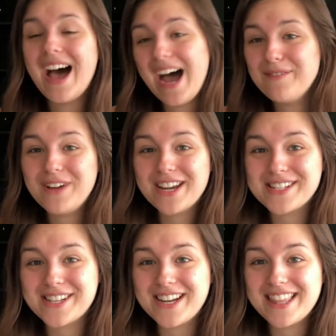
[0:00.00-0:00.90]
I'm not
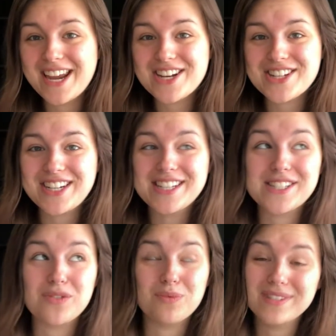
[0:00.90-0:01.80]
as good at that as she is,
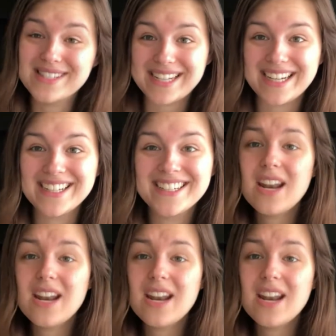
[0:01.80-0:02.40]
so we'll see.